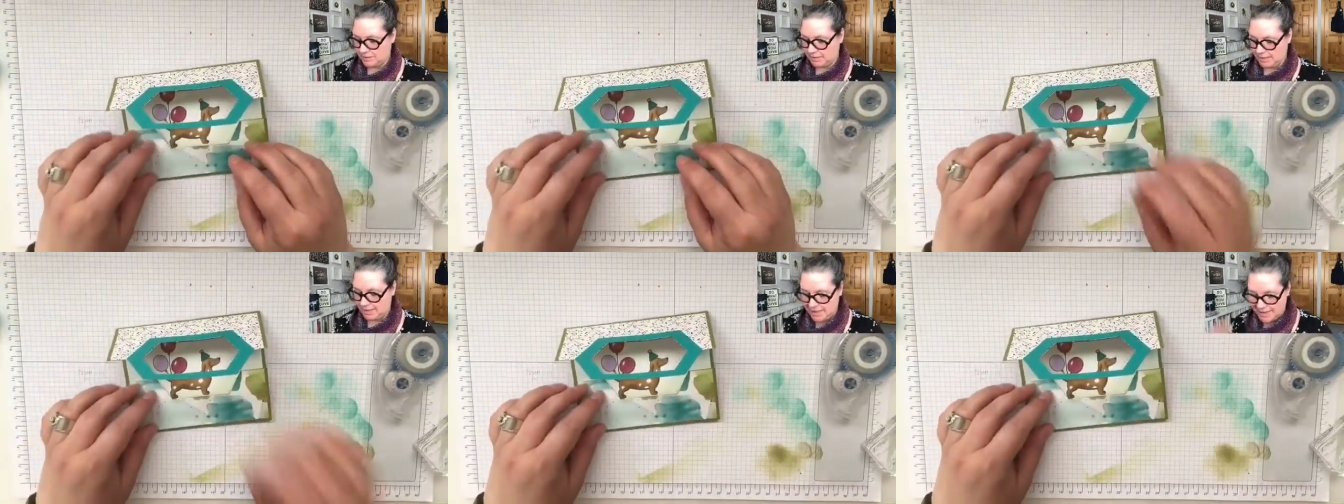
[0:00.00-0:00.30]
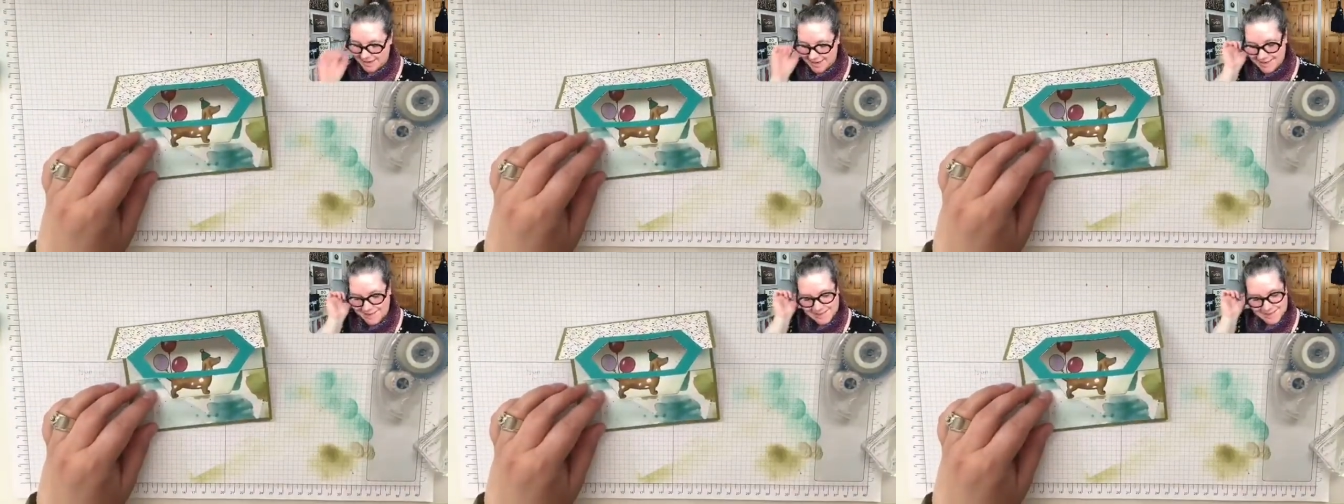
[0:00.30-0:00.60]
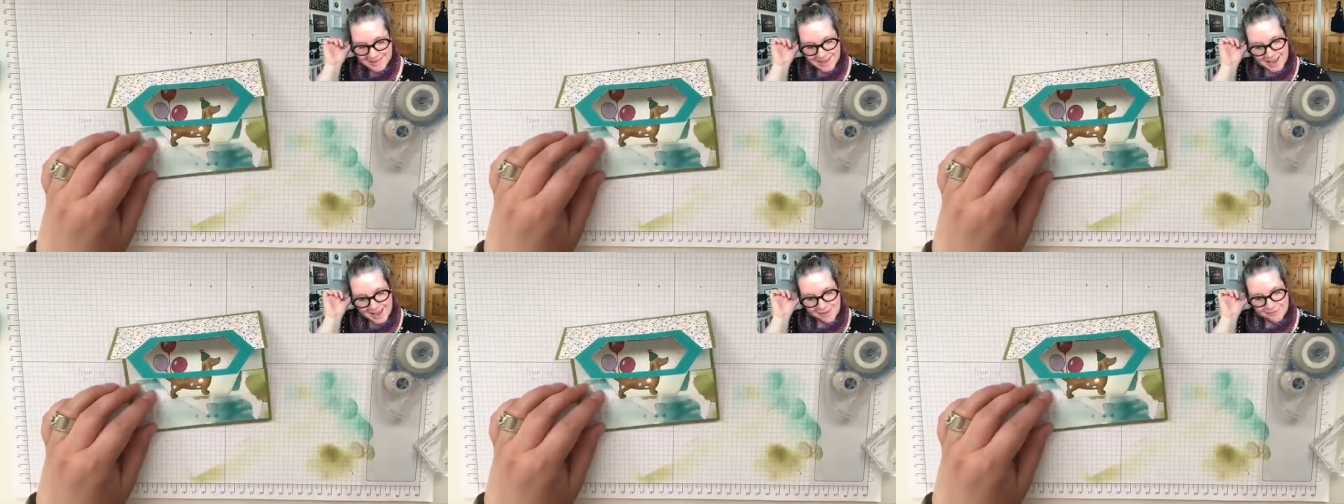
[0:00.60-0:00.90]

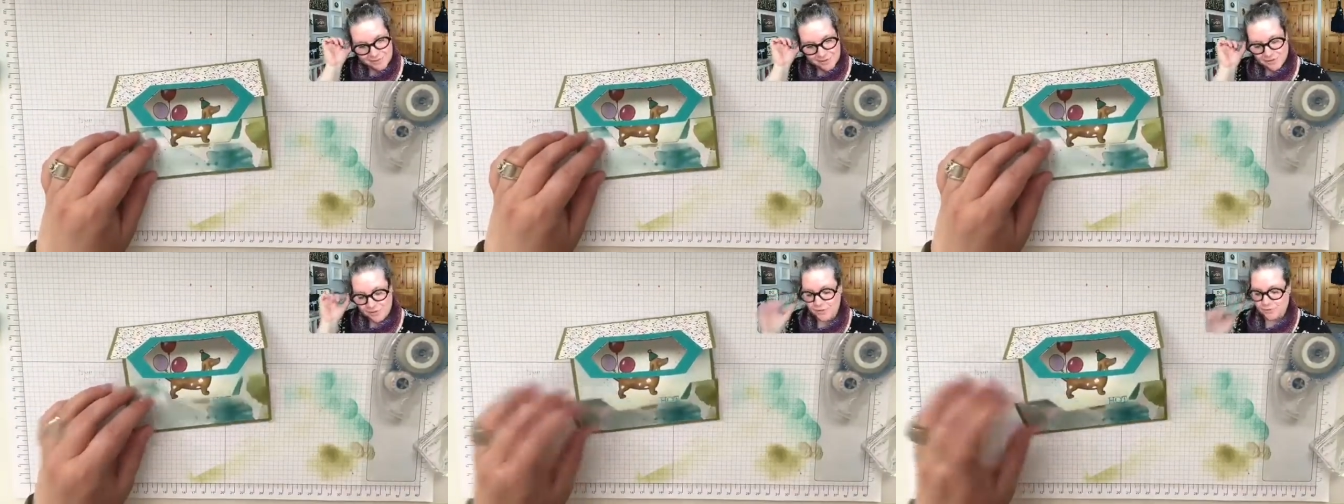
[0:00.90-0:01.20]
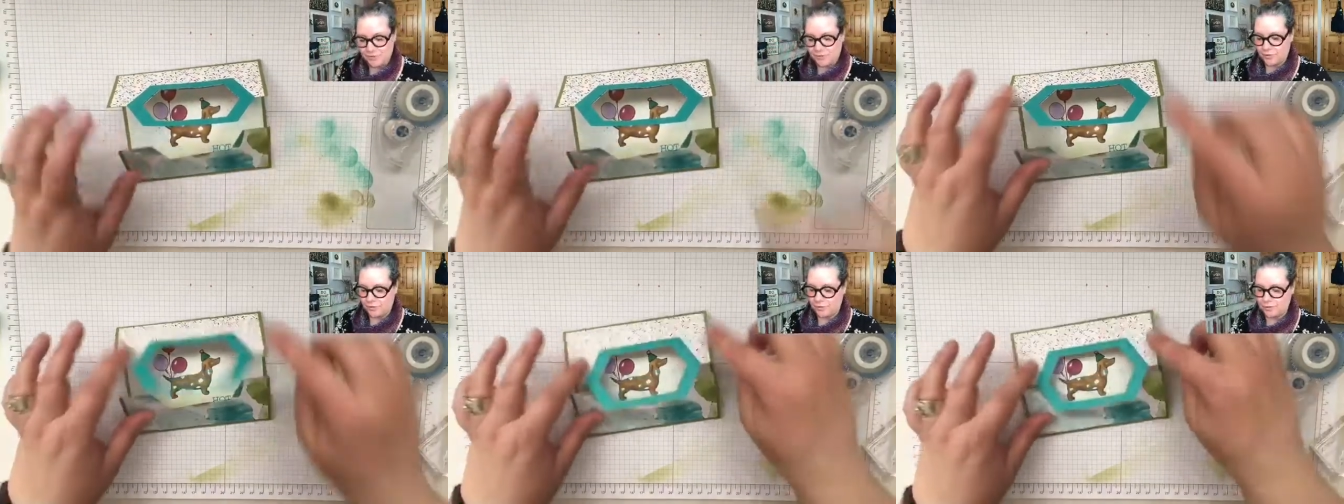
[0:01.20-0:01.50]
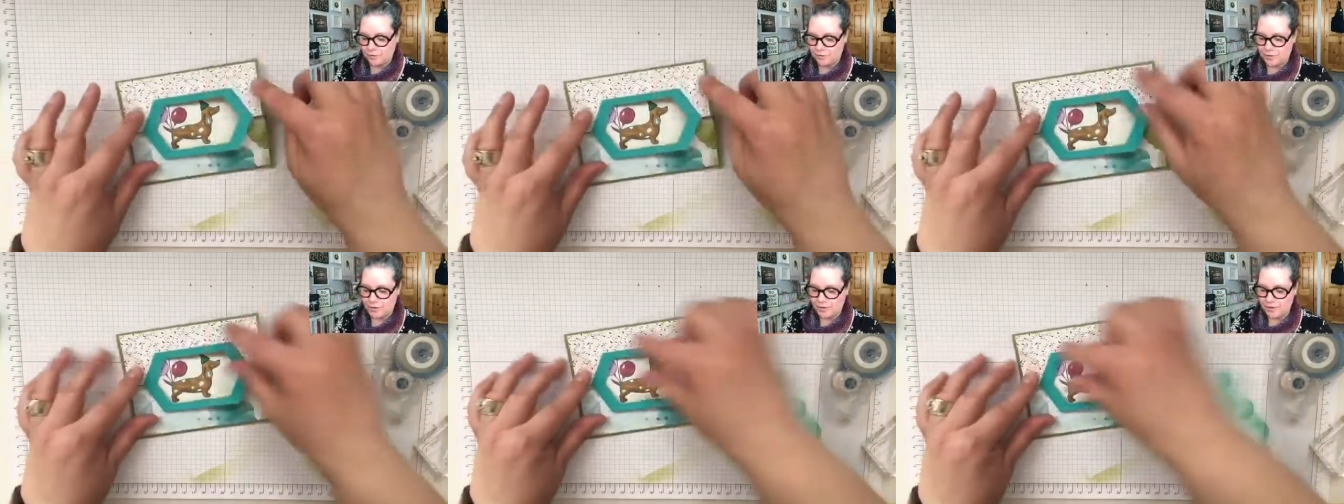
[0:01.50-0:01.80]
place after you've
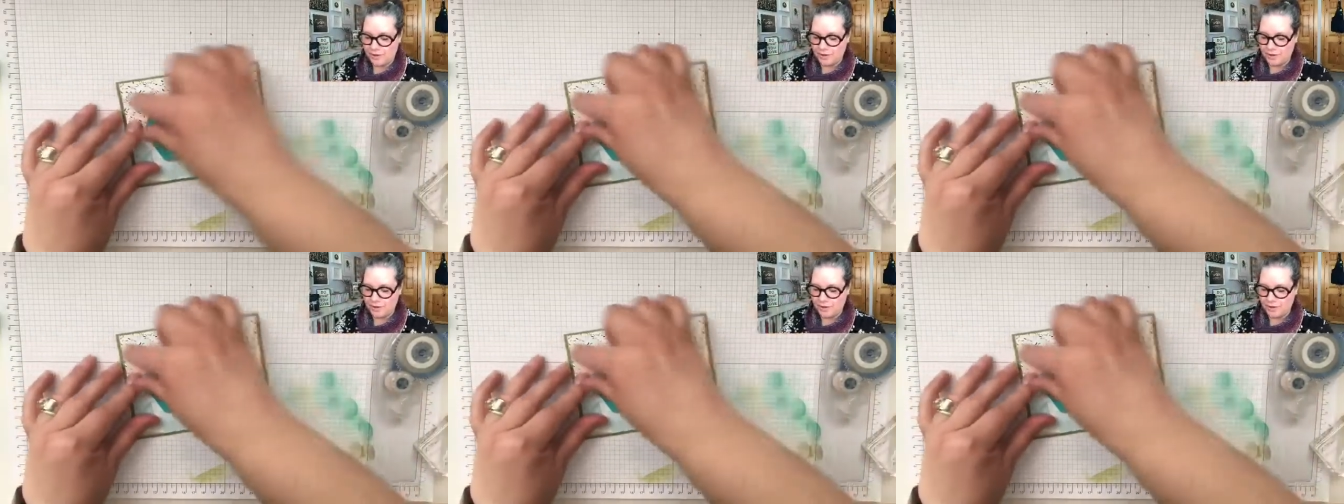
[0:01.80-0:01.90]
glued,